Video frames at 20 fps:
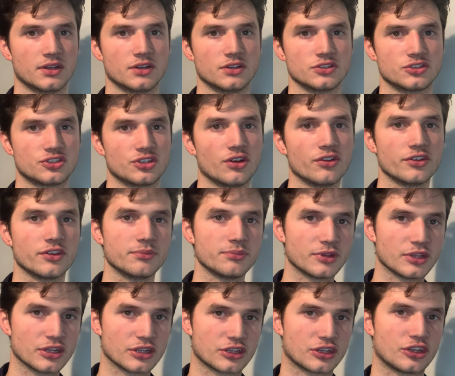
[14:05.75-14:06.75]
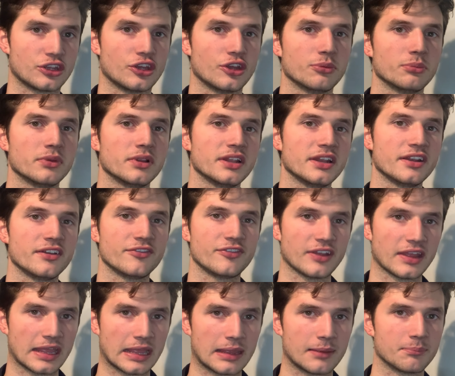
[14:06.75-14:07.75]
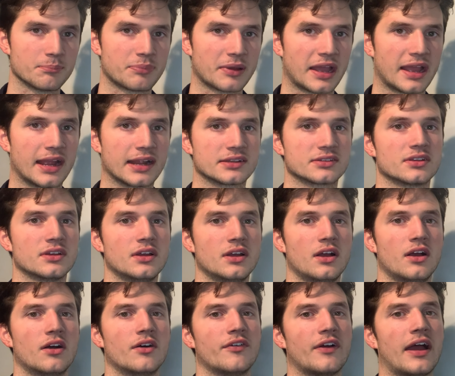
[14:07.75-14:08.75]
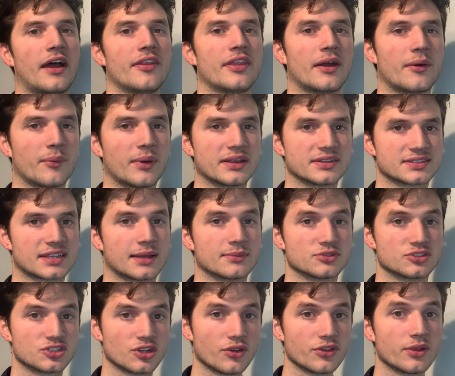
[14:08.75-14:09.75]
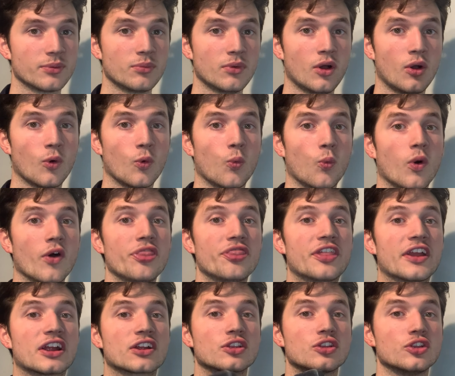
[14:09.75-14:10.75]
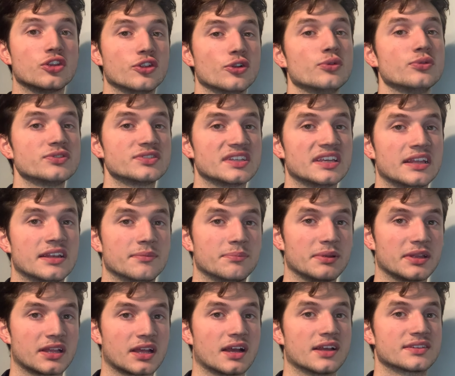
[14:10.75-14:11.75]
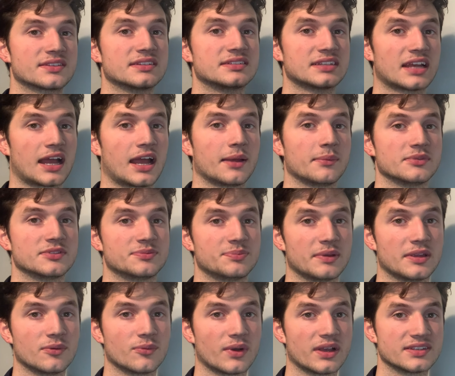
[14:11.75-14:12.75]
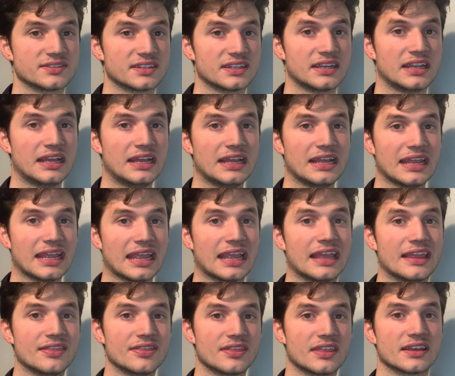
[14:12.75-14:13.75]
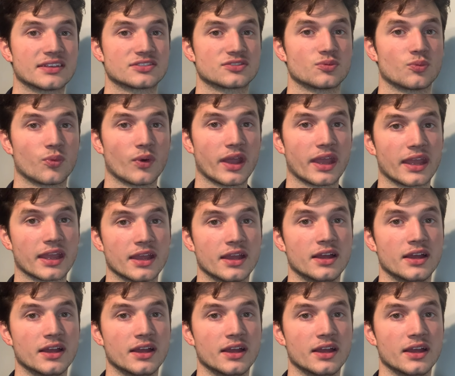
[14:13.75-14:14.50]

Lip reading: Show them the accumulative impact of how that wastes time. Show them what they're losing because the time is being wasted in this way.